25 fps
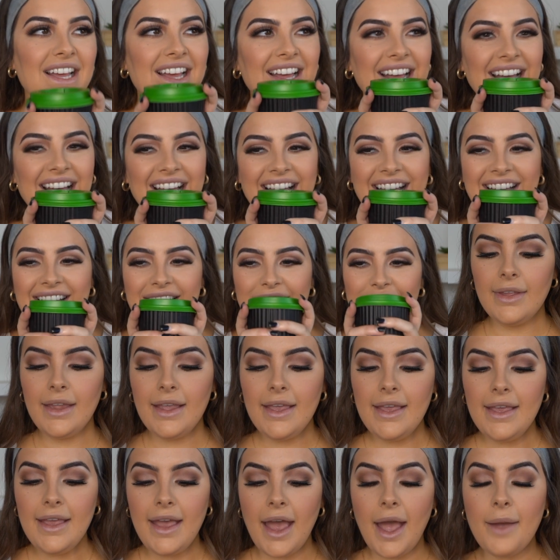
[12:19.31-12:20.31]

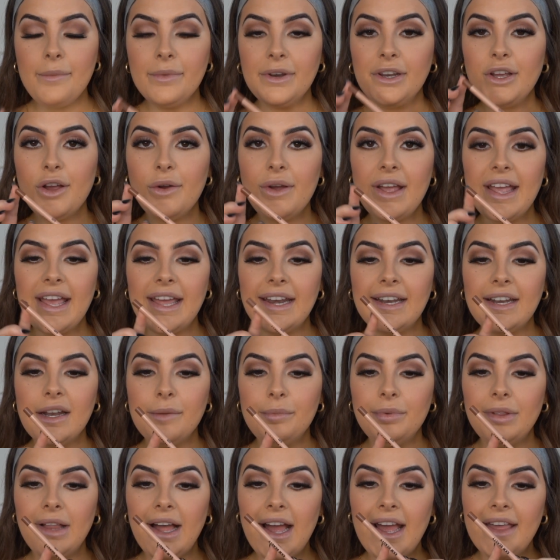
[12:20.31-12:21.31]
I'm gonna go ahead and
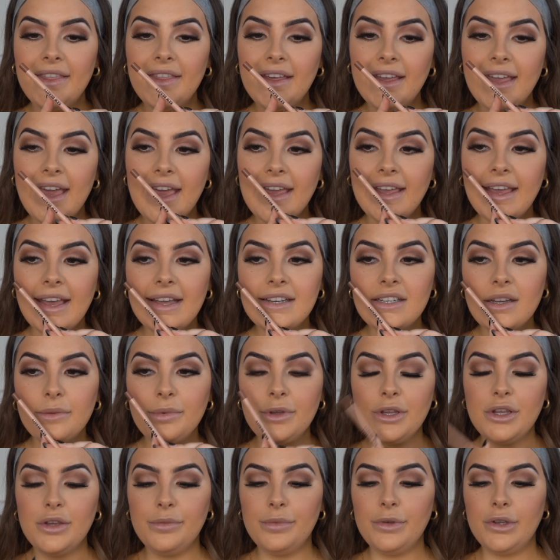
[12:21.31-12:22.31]
apply the
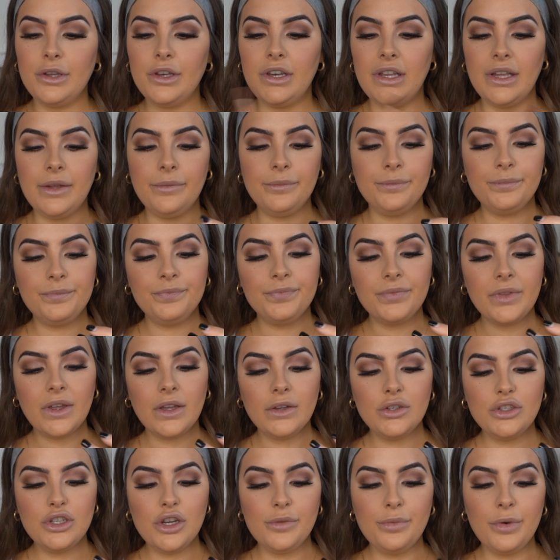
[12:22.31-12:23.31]
KKW Beauty
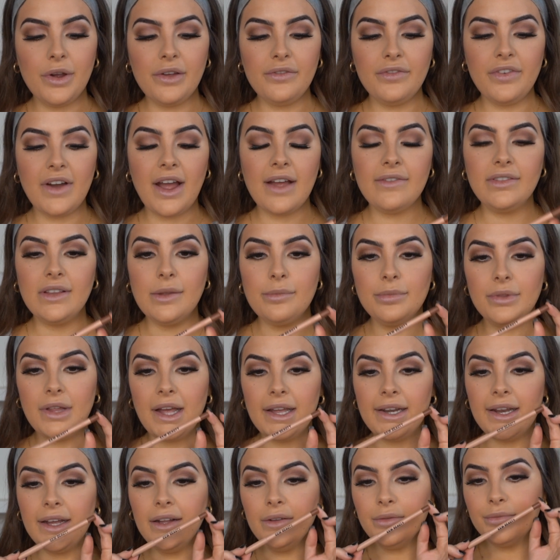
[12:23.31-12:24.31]
2.5 lip
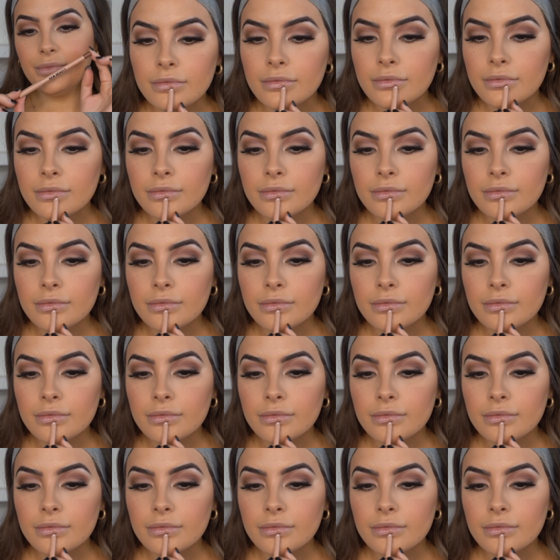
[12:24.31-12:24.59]
liner.